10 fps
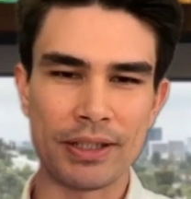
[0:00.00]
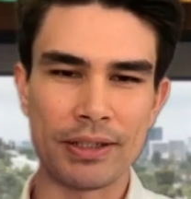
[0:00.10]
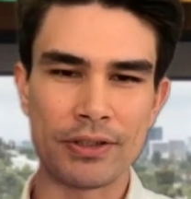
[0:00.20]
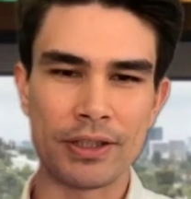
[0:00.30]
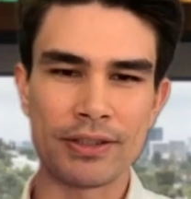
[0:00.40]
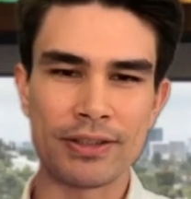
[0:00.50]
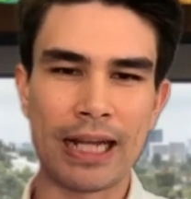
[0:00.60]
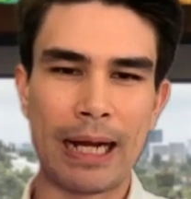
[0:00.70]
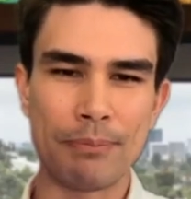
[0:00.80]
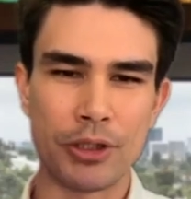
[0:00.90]
is to
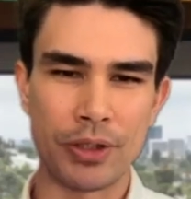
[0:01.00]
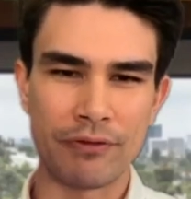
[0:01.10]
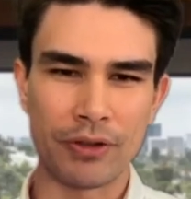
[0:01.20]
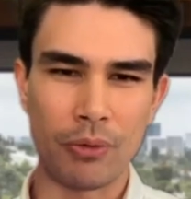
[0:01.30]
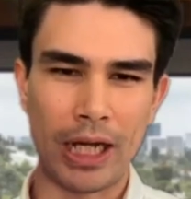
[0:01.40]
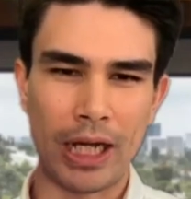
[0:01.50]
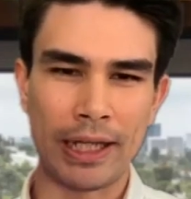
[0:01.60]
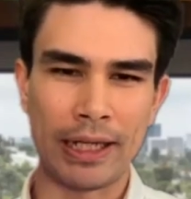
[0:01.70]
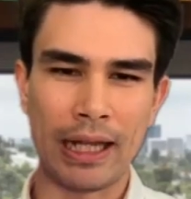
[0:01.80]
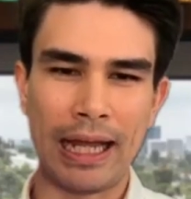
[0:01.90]
stop doing for a while
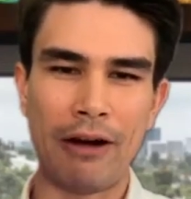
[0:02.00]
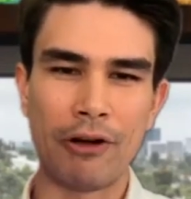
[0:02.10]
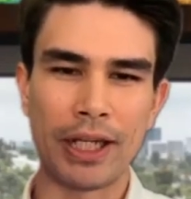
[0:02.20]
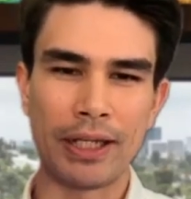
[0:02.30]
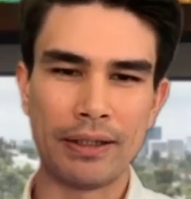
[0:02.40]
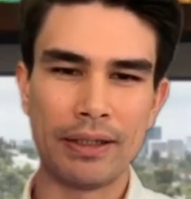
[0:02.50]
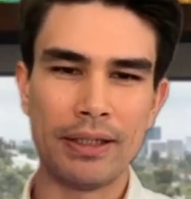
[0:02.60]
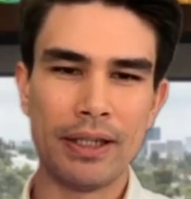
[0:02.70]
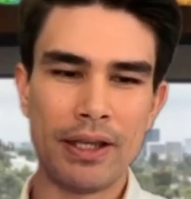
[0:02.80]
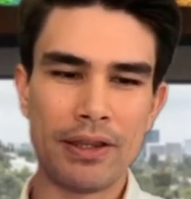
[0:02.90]
and allowing
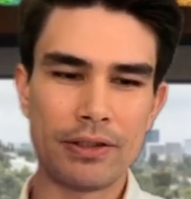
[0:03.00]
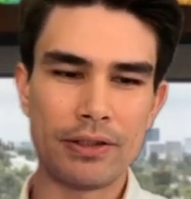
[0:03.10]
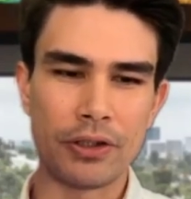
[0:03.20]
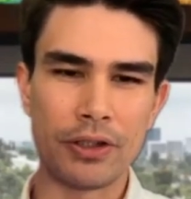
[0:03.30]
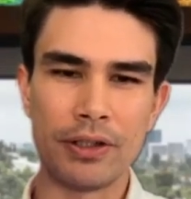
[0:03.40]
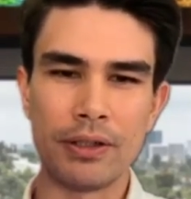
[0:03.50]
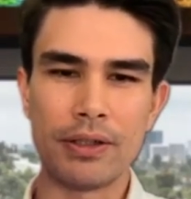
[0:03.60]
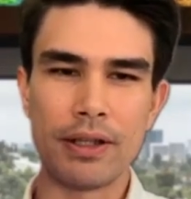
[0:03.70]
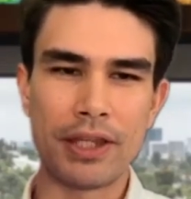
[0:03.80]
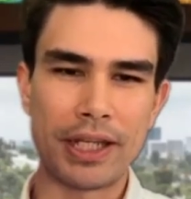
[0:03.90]

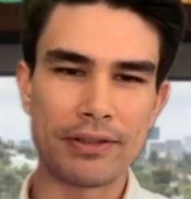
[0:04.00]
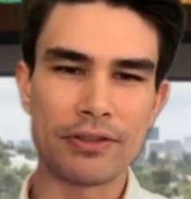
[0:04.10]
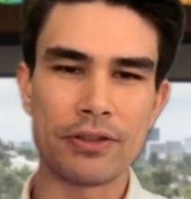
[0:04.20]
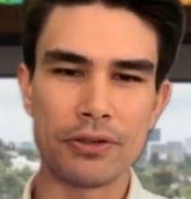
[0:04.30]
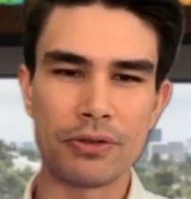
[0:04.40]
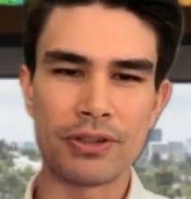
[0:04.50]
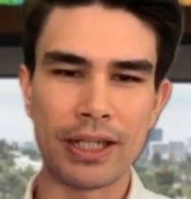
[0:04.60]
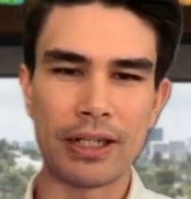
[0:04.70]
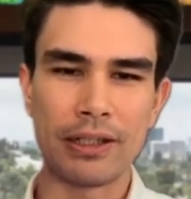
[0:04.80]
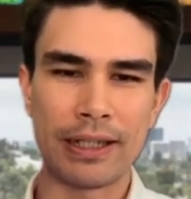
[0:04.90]
certain things to
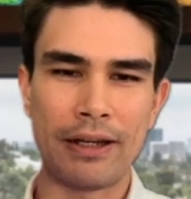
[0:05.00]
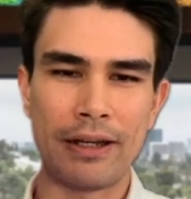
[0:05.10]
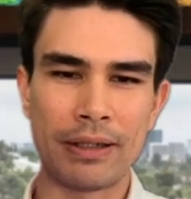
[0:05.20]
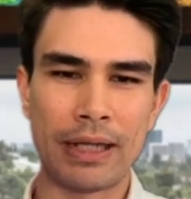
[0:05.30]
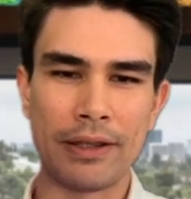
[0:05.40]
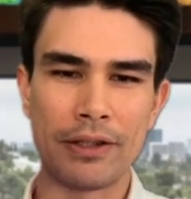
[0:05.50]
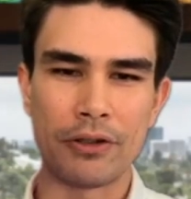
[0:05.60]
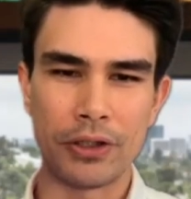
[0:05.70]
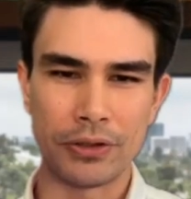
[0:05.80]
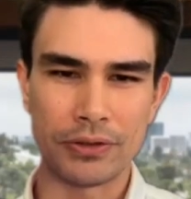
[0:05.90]
settle down on their
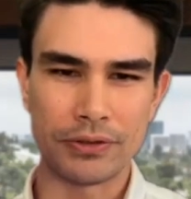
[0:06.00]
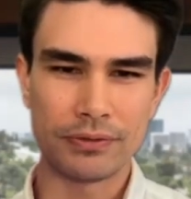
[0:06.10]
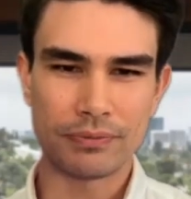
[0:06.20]
own.